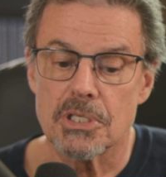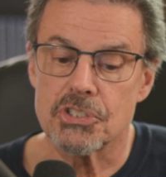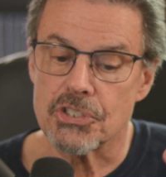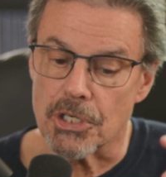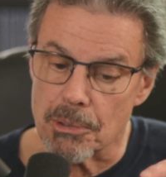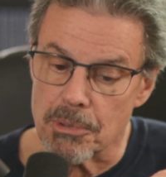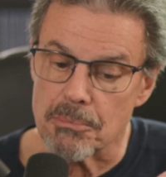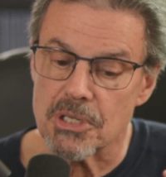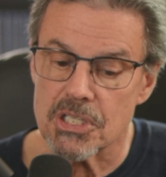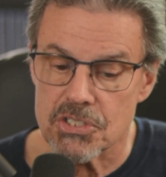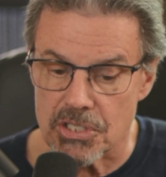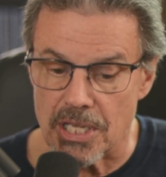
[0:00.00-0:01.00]
a cherubim
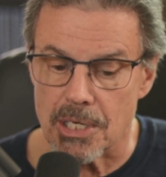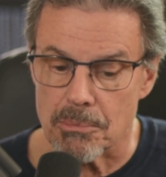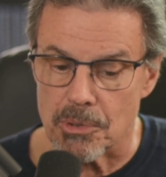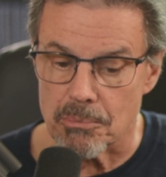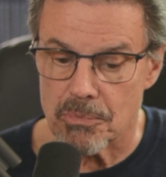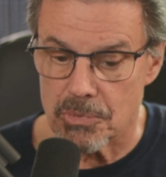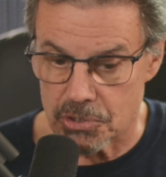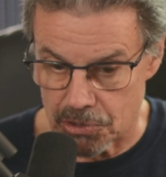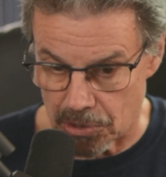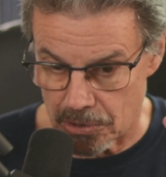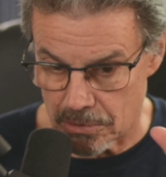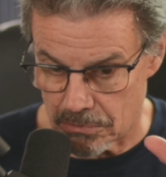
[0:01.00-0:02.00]
and a sanibim,
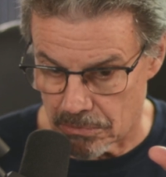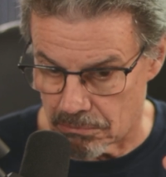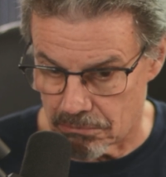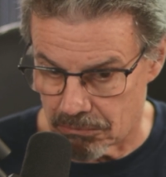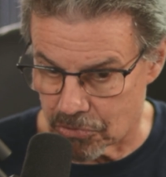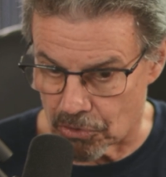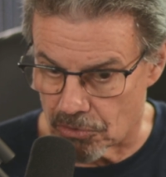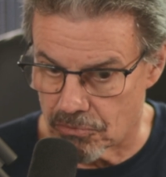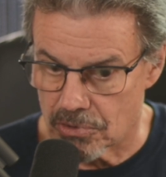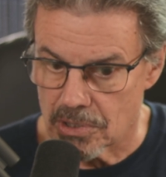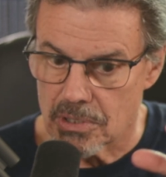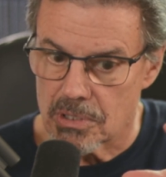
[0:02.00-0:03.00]
which are sort
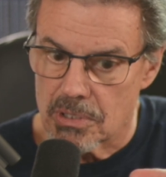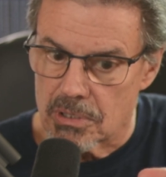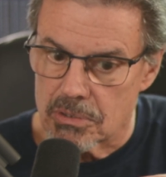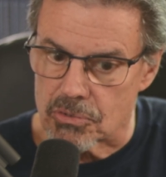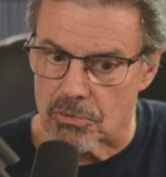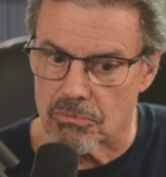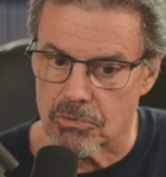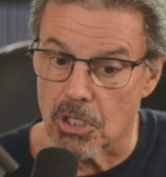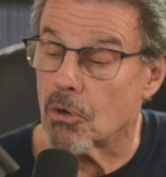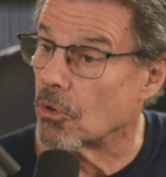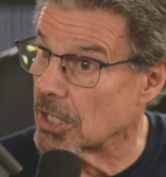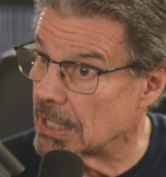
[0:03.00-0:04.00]
of
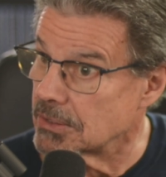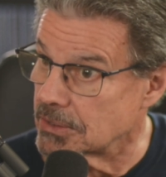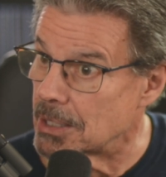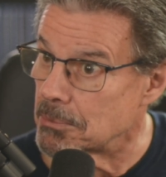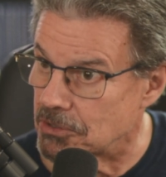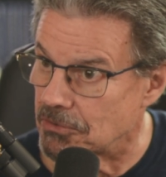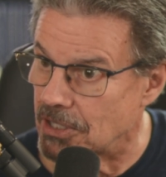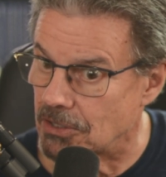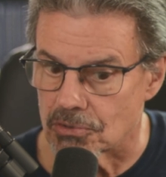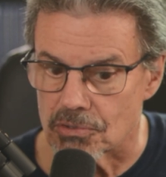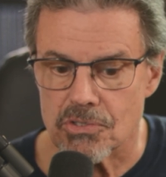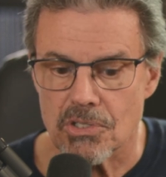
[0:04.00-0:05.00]
lower types of
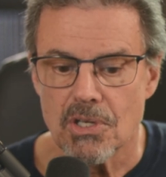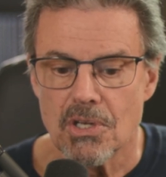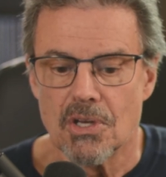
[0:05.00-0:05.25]
angels,